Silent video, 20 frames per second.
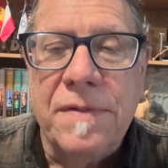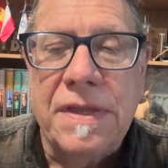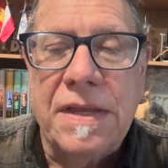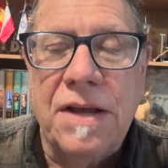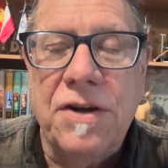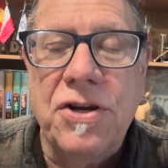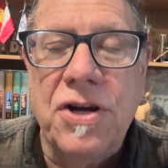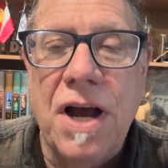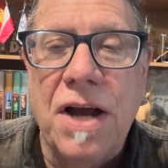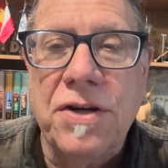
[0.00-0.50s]

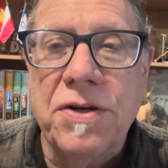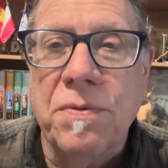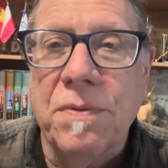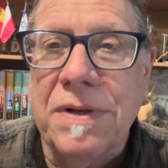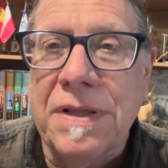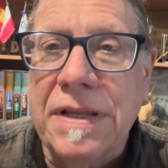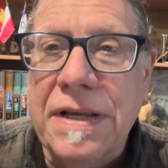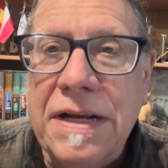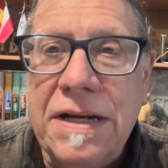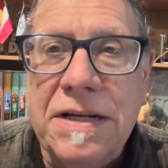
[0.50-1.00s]
and Joshua
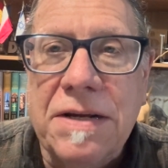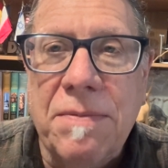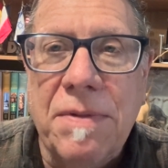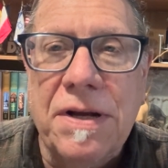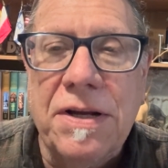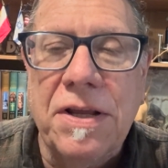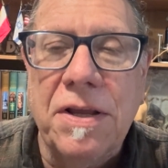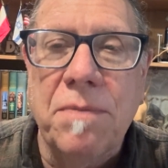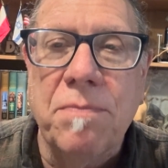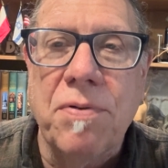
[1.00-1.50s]
leads them
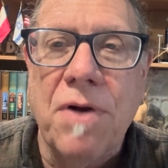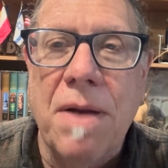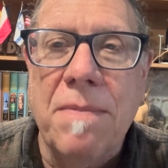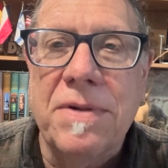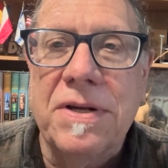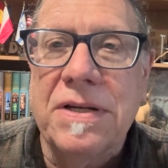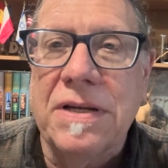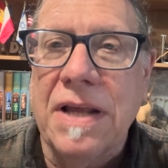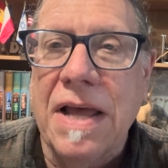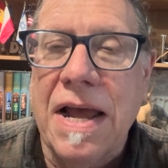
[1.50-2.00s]
into the
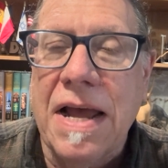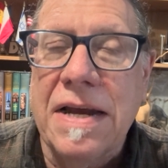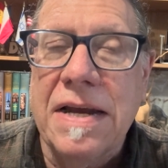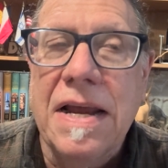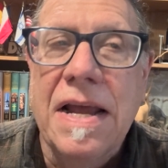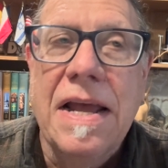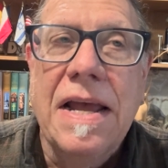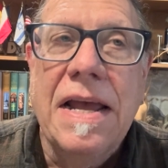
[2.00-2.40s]
promised land,